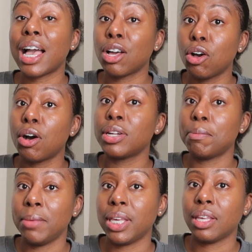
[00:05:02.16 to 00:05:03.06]
and
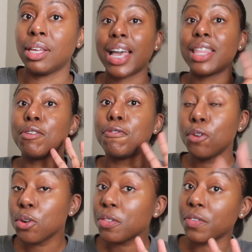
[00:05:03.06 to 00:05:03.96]
can't meet. Okay, the
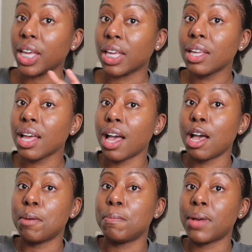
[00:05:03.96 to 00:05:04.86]
fourth thing,
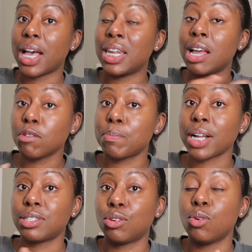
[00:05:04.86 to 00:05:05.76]
another
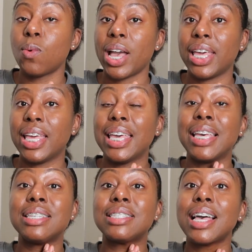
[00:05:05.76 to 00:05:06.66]
practical way,
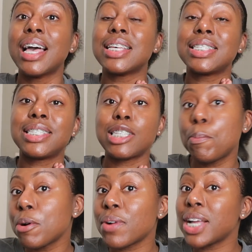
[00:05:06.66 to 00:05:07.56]
is
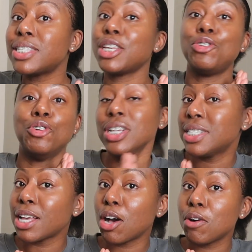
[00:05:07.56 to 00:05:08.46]
separating
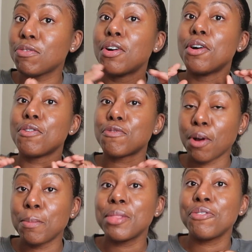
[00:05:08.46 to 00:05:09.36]
yourself
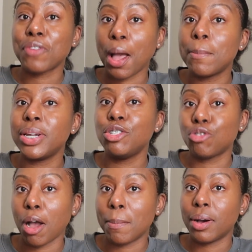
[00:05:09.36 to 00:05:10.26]
from the family
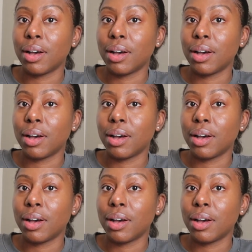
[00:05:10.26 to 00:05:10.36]
drama.